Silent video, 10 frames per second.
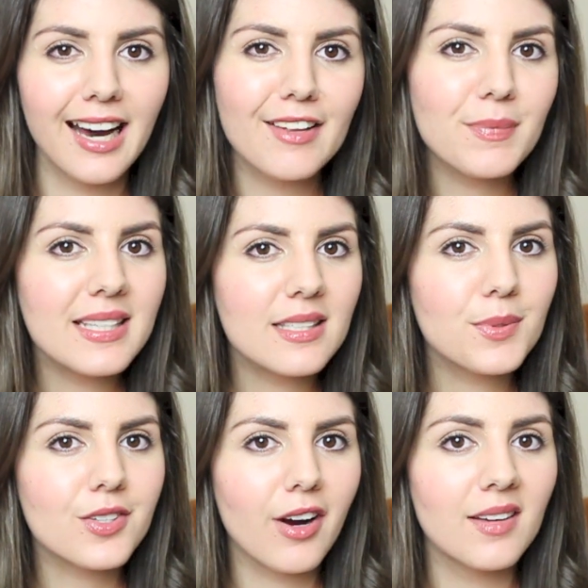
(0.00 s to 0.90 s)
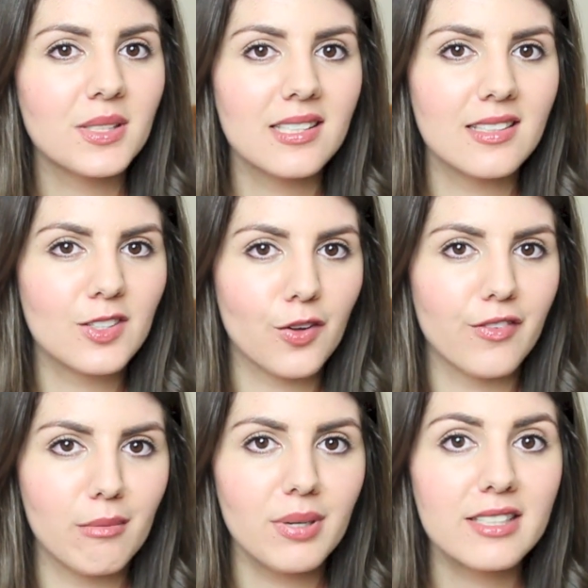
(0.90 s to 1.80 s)
I've been subscribed since
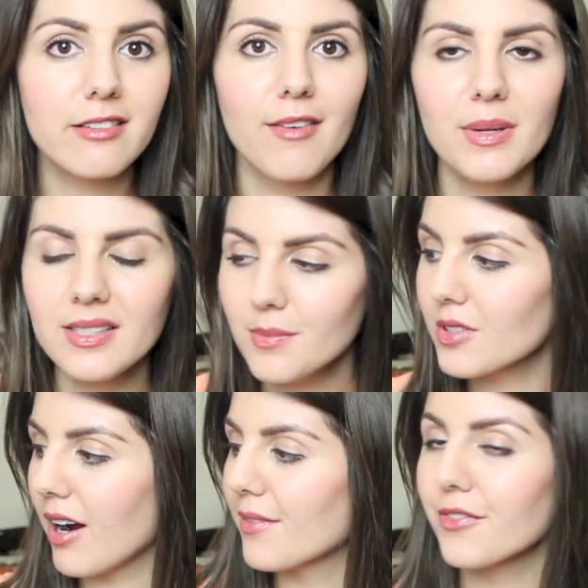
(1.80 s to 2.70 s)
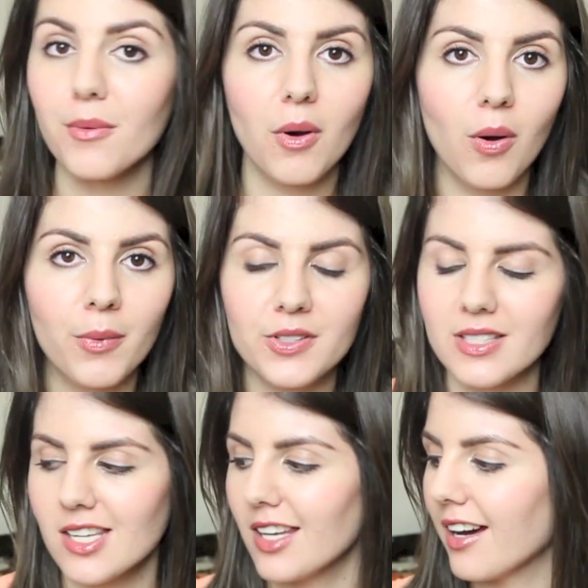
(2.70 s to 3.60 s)
November, so I've been subscribed for almost
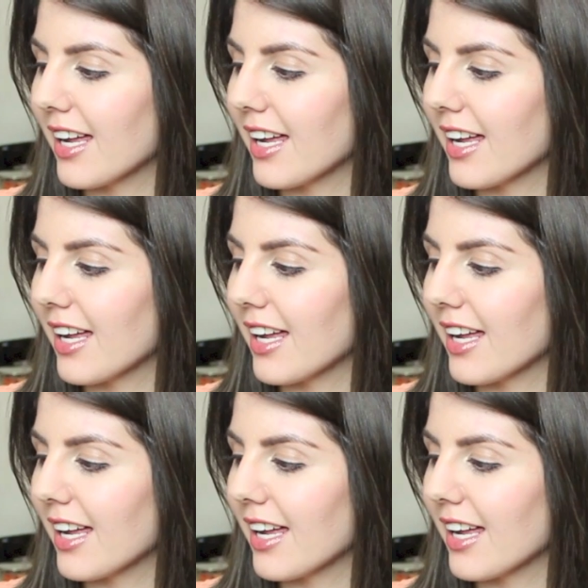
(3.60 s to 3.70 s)
a year,